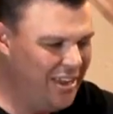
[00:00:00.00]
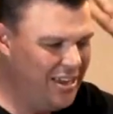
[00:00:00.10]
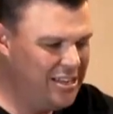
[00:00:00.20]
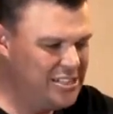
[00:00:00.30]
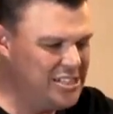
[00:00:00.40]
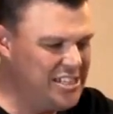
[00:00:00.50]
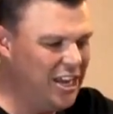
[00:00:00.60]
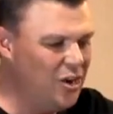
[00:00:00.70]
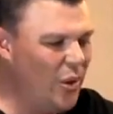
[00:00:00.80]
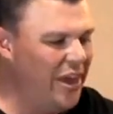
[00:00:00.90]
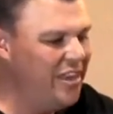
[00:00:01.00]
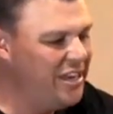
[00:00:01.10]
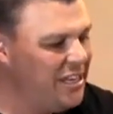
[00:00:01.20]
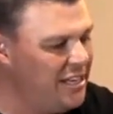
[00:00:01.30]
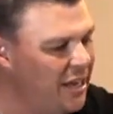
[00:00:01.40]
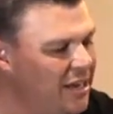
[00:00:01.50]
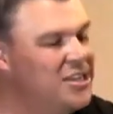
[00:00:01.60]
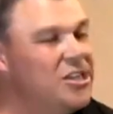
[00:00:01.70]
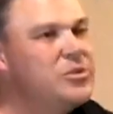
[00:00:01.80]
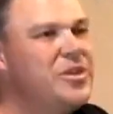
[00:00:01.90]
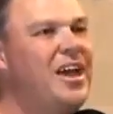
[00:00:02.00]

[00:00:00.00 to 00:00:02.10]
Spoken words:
So second way that he deals with our